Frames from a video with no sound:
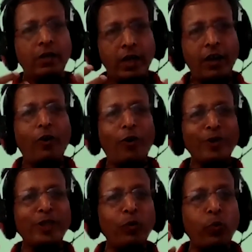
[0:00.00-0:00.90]

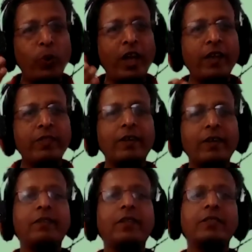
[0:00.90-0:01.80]
or the way that
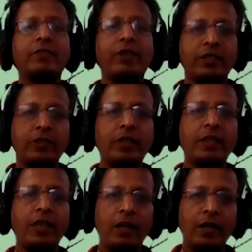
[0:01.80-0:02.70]
they are
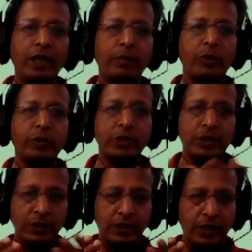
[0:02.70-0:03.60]
structuring their learning
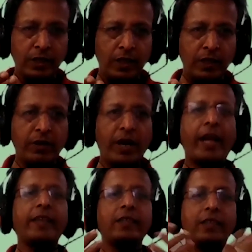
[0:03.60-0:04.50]
processes and the
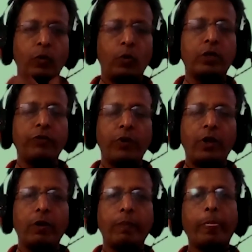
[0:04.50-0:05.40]
track that they want to
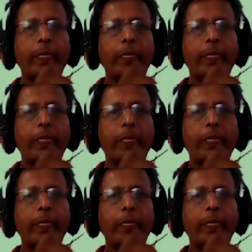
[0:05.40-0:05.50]
follow.